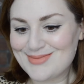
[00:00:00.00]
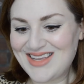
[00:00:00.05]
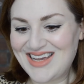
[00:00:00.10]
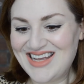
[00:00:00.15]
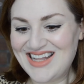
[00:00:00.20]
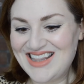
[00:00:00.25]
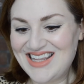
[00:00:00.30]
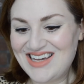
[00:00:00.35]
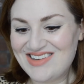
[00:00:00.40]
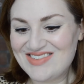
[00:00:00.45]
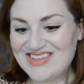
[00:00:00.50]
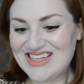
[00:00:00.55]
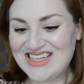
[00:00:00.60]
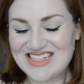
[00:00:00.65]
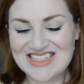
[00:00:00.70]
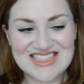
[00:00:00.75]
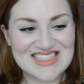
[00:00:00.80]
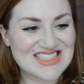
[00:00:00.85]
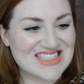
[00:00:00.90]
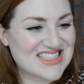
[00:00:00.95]
I love
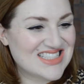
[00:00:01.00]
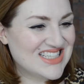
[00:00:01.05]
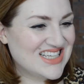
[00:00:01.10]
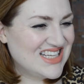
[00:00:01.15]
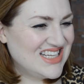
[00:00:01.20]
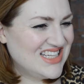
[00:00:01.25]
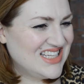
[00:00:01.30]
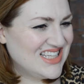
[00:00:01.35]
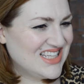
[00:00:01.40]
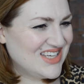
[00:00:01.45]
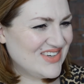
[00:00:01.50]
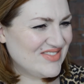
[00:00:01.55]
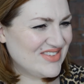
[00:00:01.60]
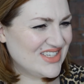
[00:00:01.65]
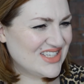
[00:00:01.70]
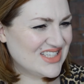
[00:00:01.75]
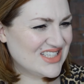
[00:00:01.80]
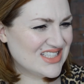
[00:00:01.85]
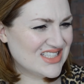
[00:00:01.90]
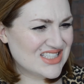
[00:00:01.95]
it. I love
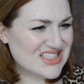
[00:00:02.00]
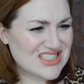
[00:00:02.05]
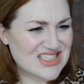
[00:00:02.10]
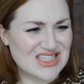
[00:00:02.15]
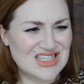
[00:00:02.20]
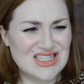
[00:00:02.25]
it.